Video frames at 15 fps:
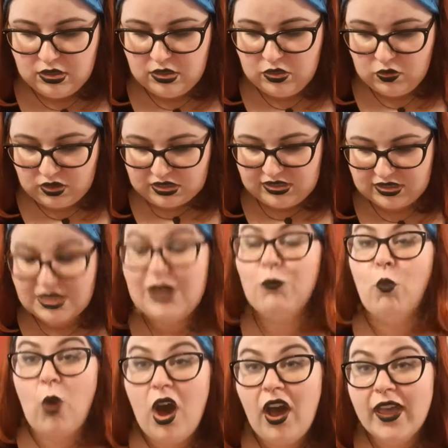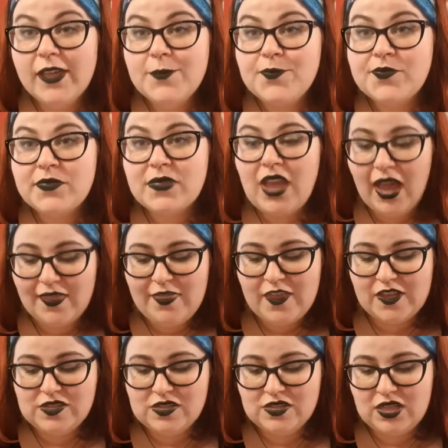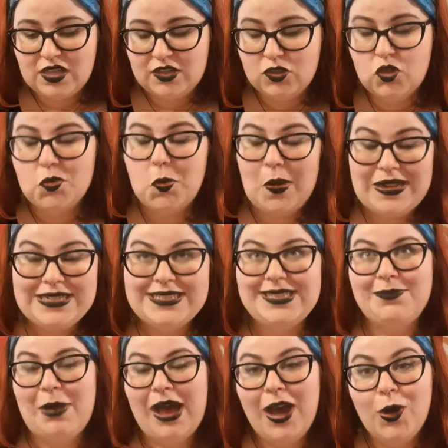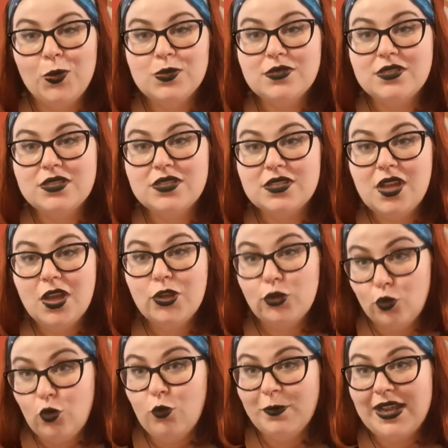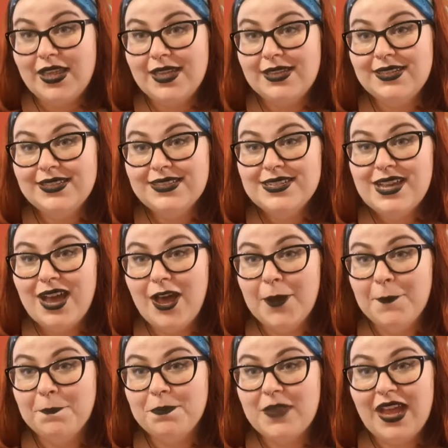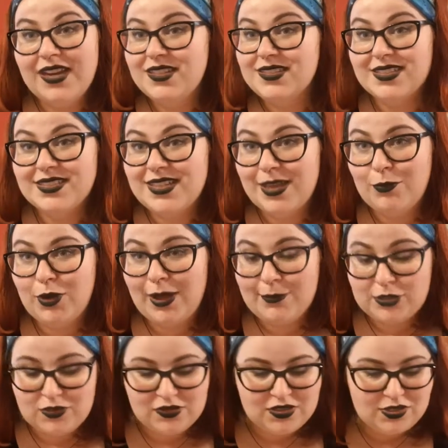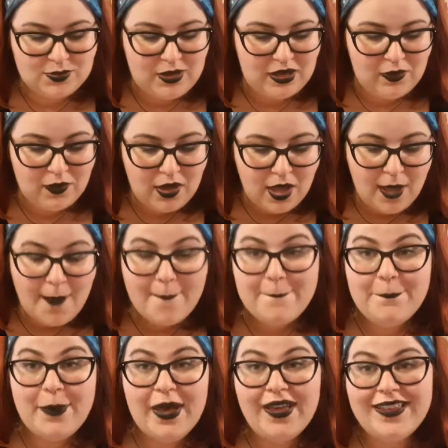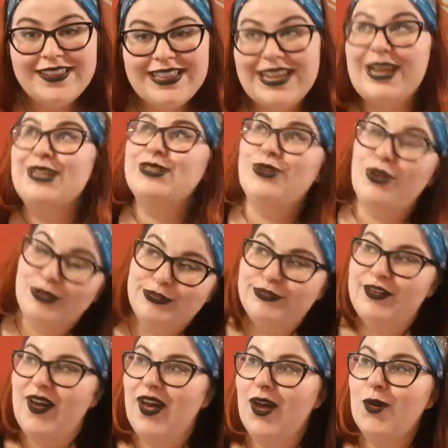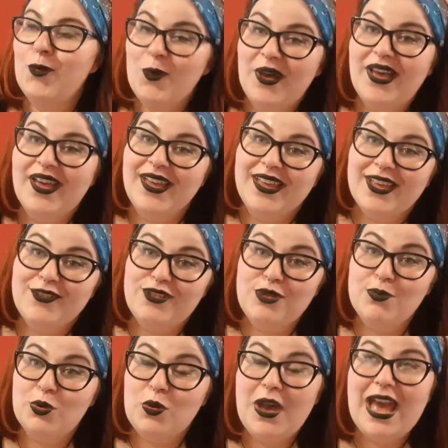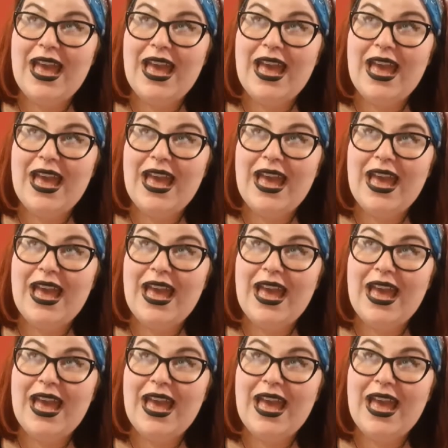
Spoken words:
you'll understand why. And this is like £20 normally, and it's the same on Amazon as well. But they had an offer where if you bought